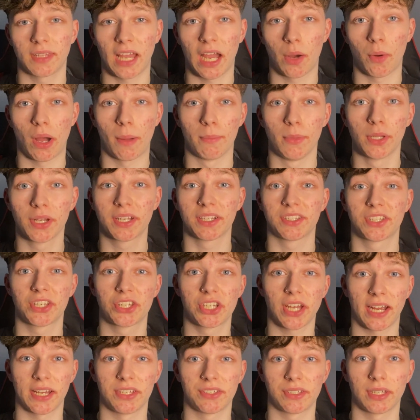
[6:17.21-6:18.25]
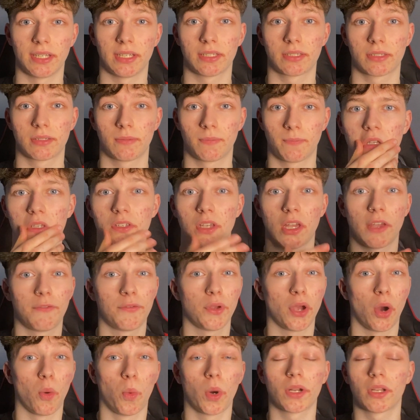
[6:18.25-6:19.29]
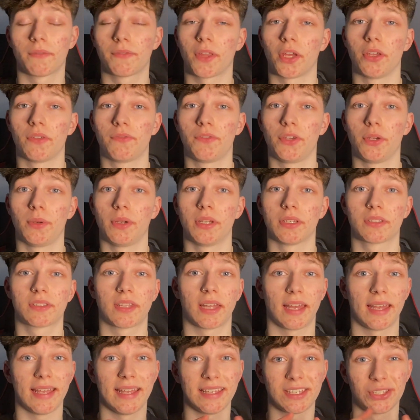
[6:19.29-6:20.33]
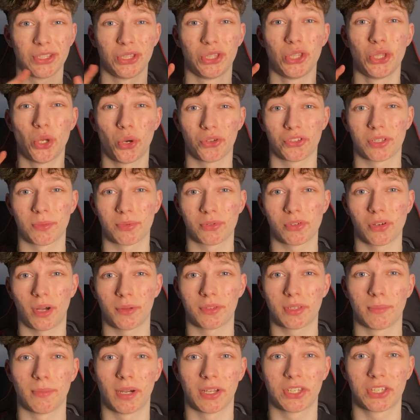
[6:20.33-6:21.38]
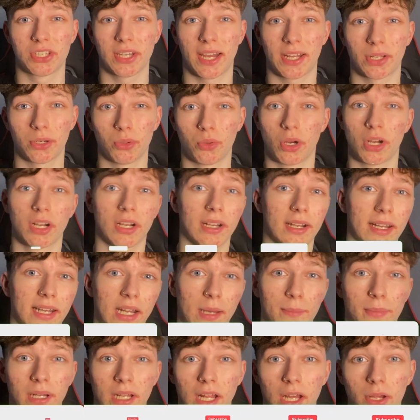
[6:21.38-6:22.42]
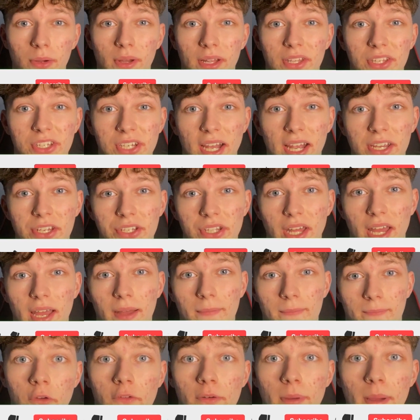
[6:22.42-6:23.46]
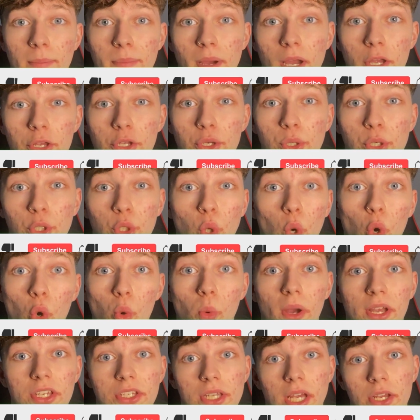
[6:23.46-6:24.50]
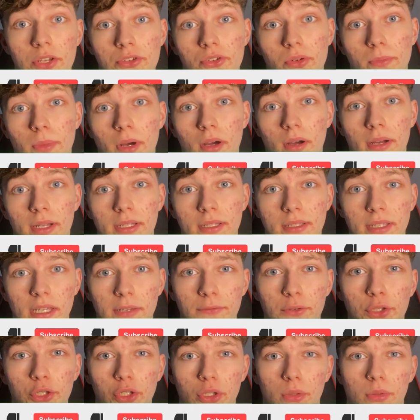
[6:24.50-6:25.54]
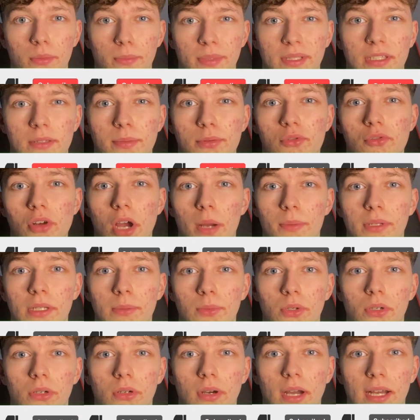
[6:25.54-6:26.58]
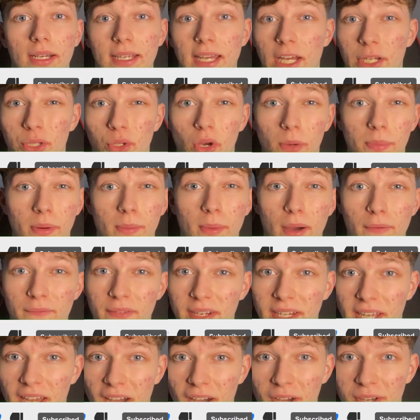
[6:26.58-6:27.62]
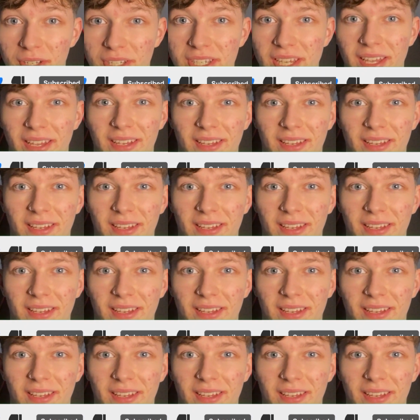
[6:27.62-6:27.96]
Now I'm looking to change this. So if you are one of those viewers that is not subscribed to my channel, go down below and change that. Remember, you can always change your mind if you do not want to be subscribed anymore and get annoyed by my videos.